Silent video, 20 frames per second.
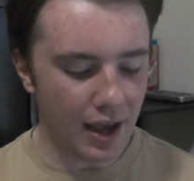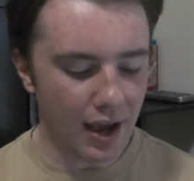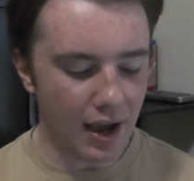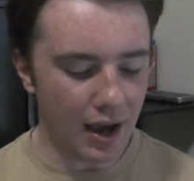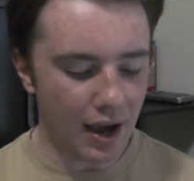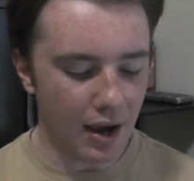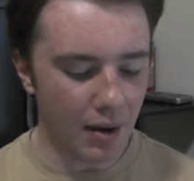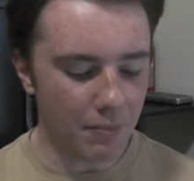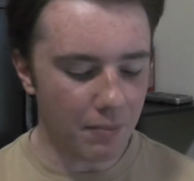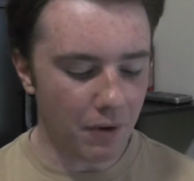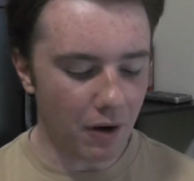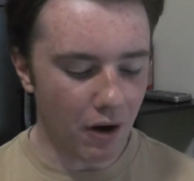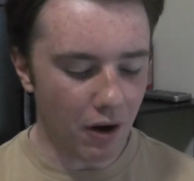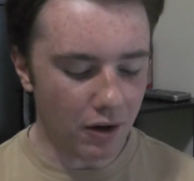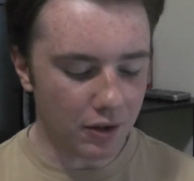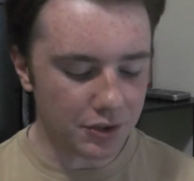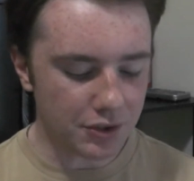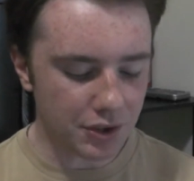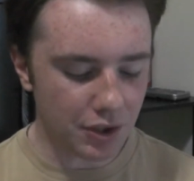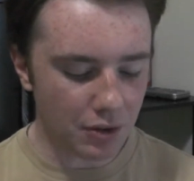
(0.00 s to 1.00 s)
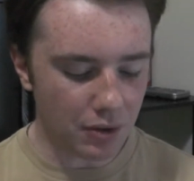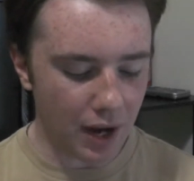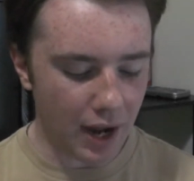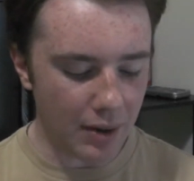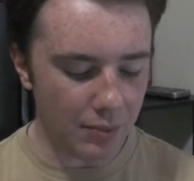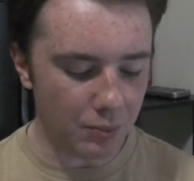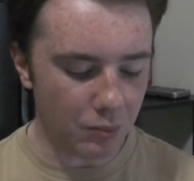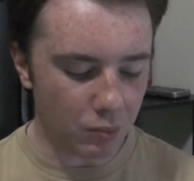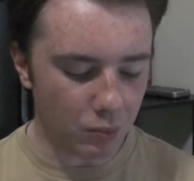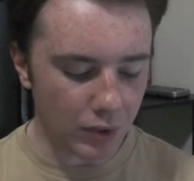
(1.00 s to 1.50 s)
Also,
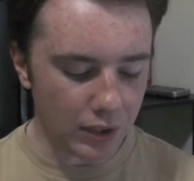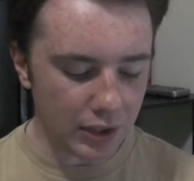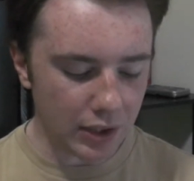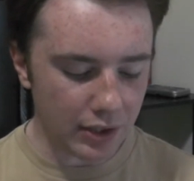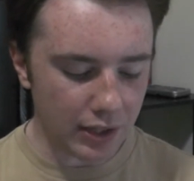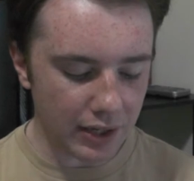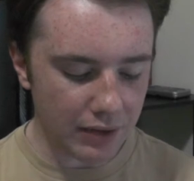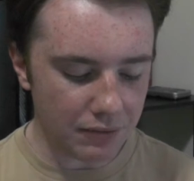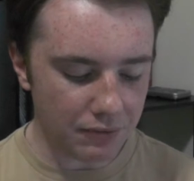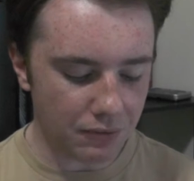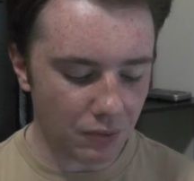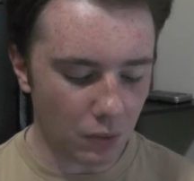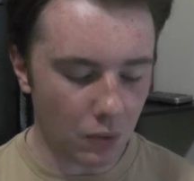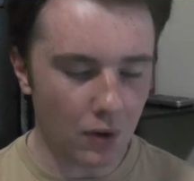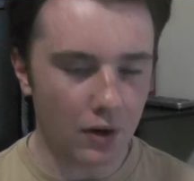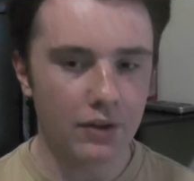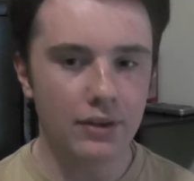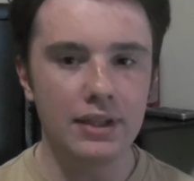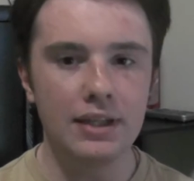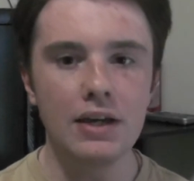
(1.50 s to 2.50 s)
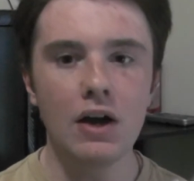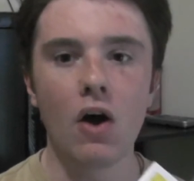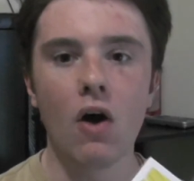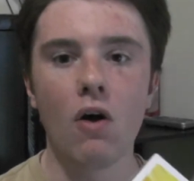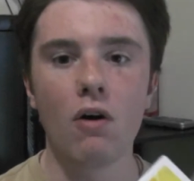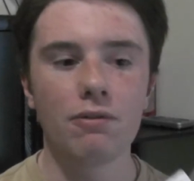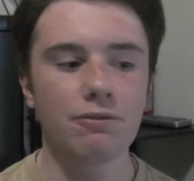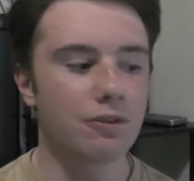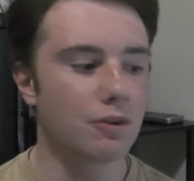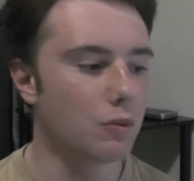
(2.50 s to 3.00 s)
I'm really looking for the
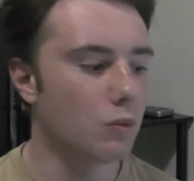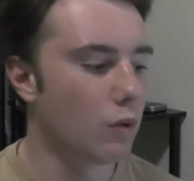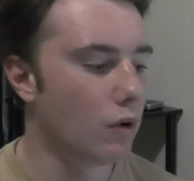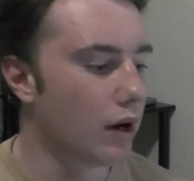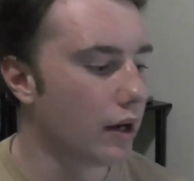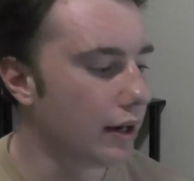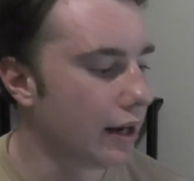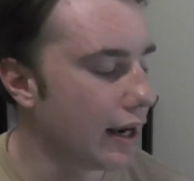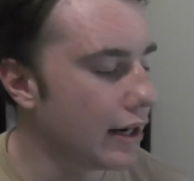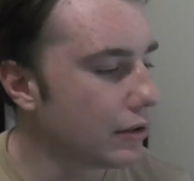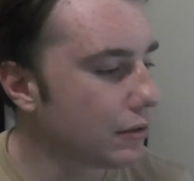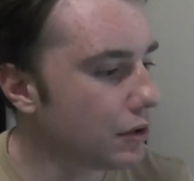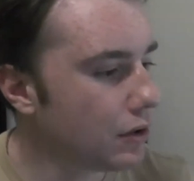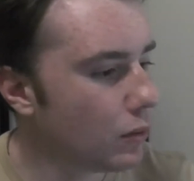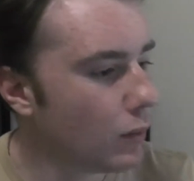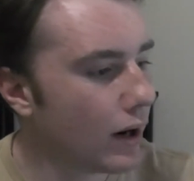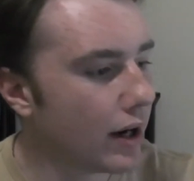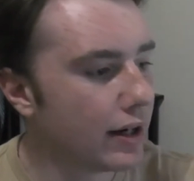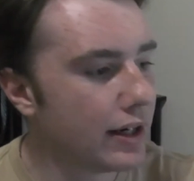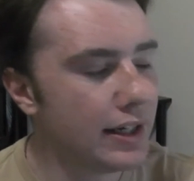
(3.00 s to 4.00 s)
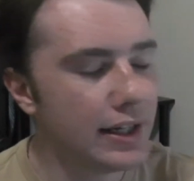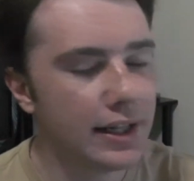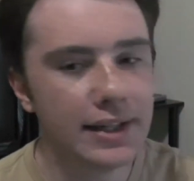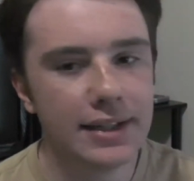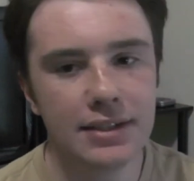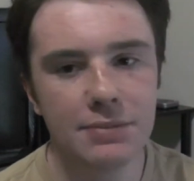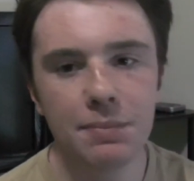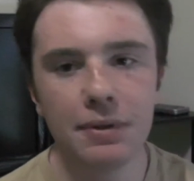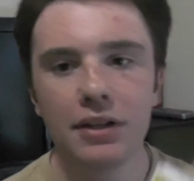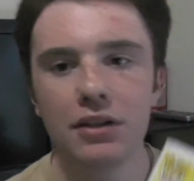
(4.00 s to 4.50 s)
All For One. I don't know where he
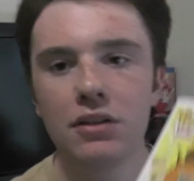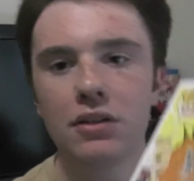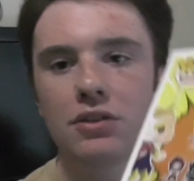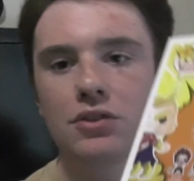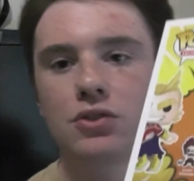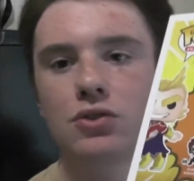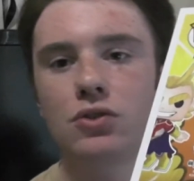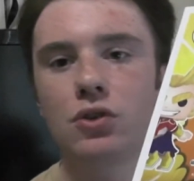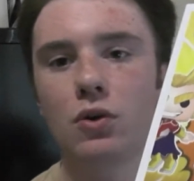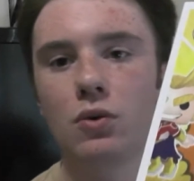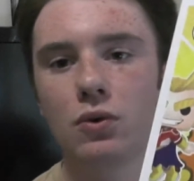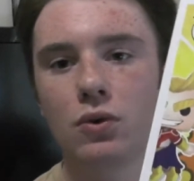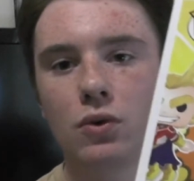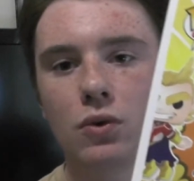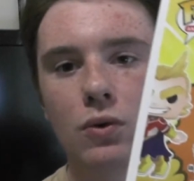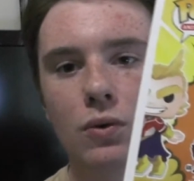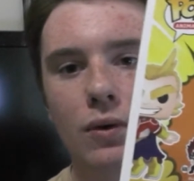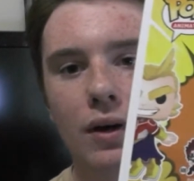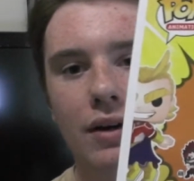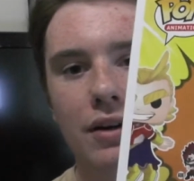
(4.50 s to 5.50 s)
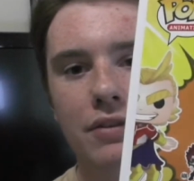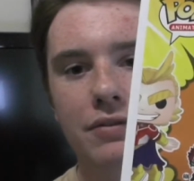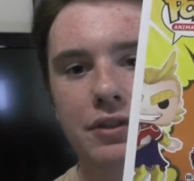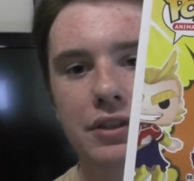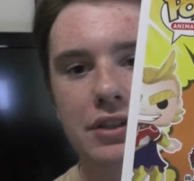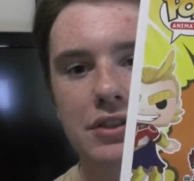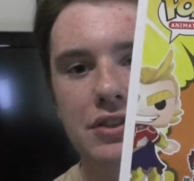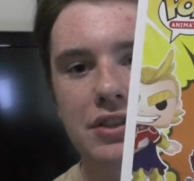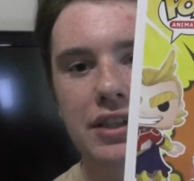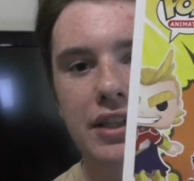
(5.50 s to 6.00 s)
is, but it looks so cool. I don't know if you
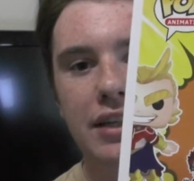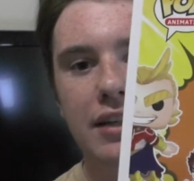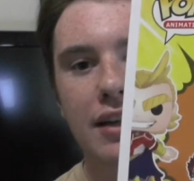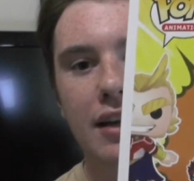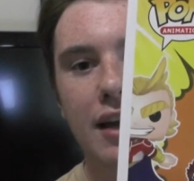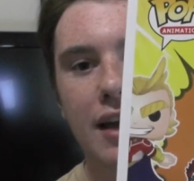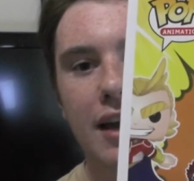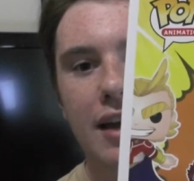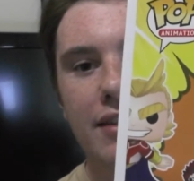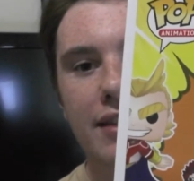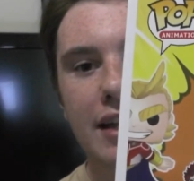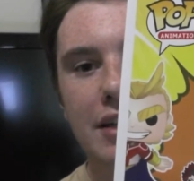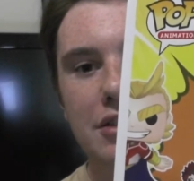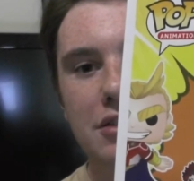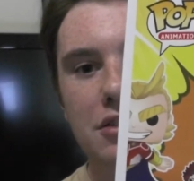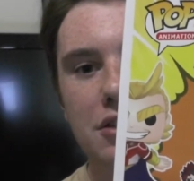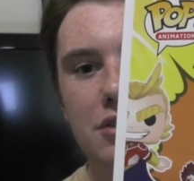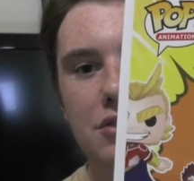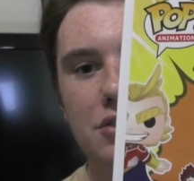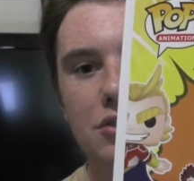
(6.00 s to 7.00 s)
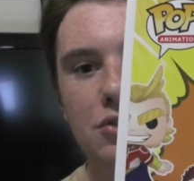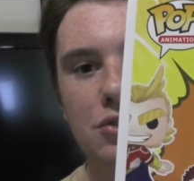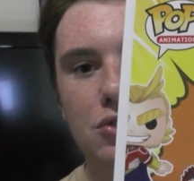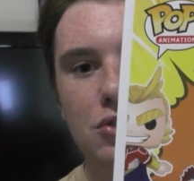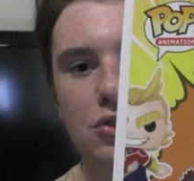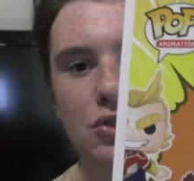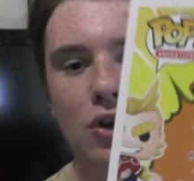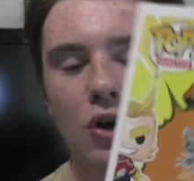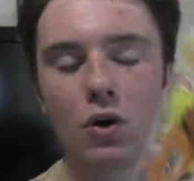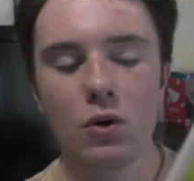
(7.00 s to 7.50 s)
can see it. That just looks
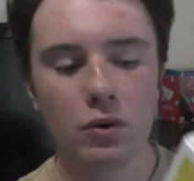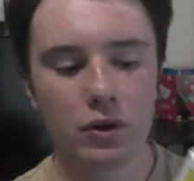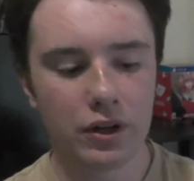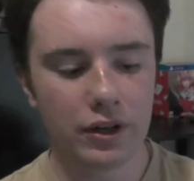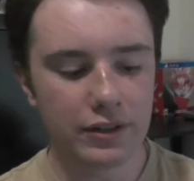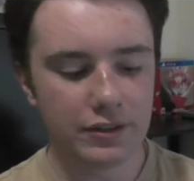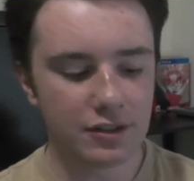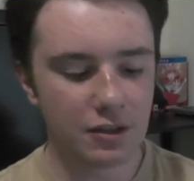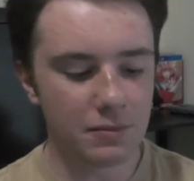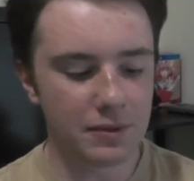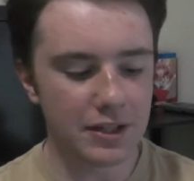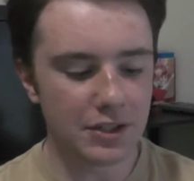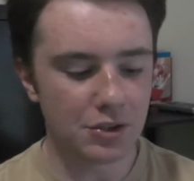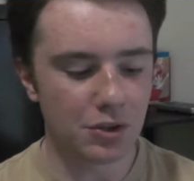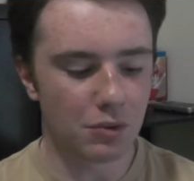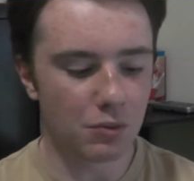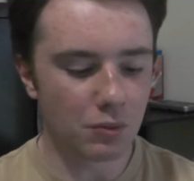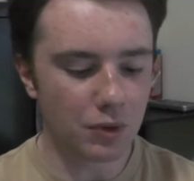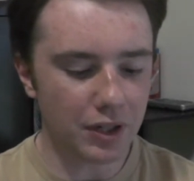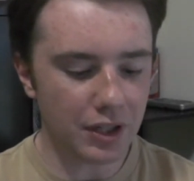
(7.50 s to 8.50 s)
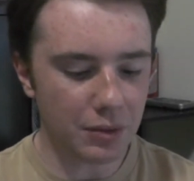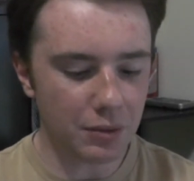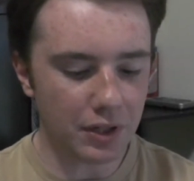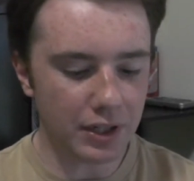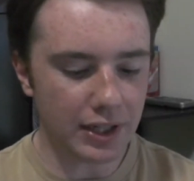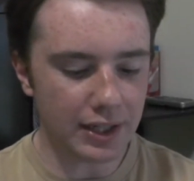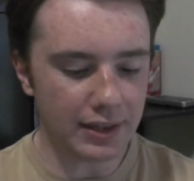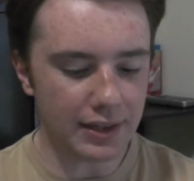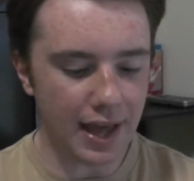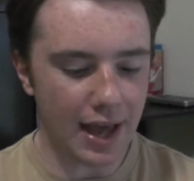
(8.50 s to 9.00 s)
so good to me. So I really want to
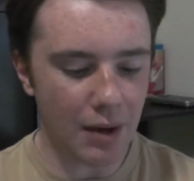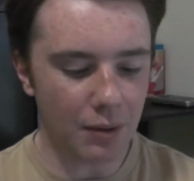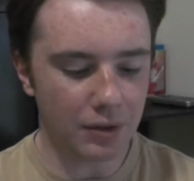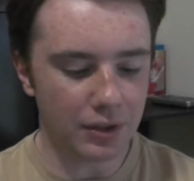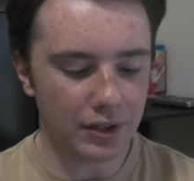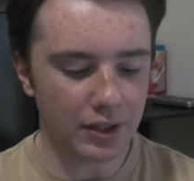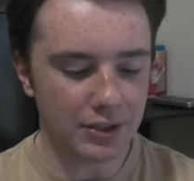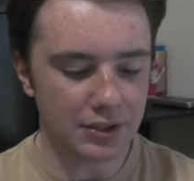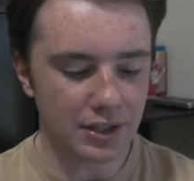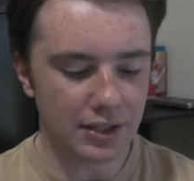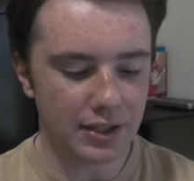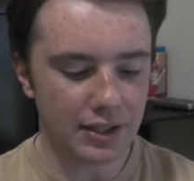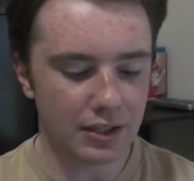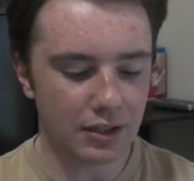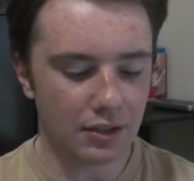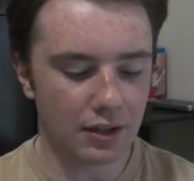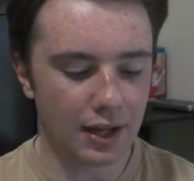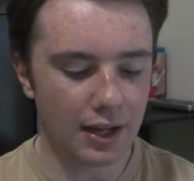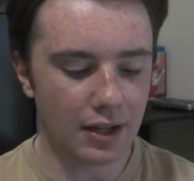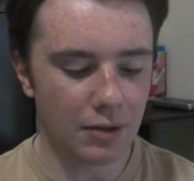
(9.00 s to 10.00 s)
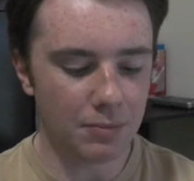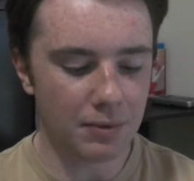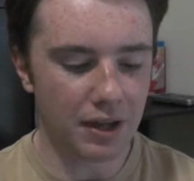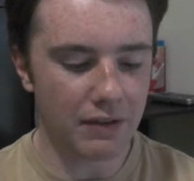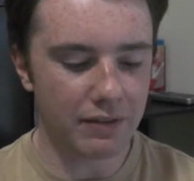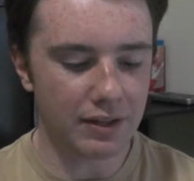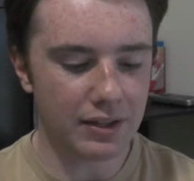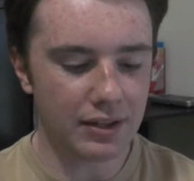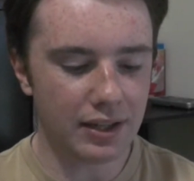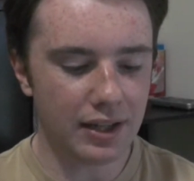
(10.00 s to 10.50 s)
get that one because I think it'll help
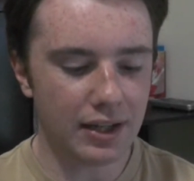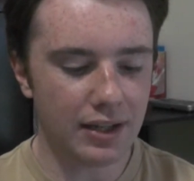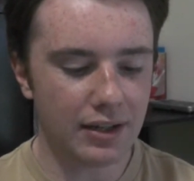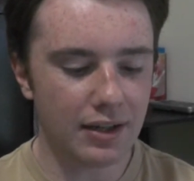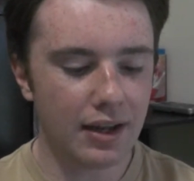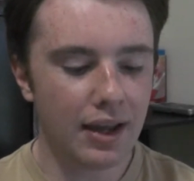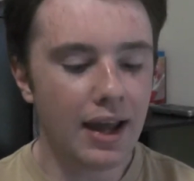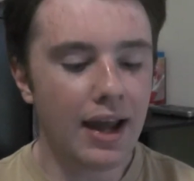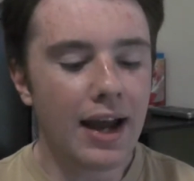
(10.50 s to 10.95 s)
everything.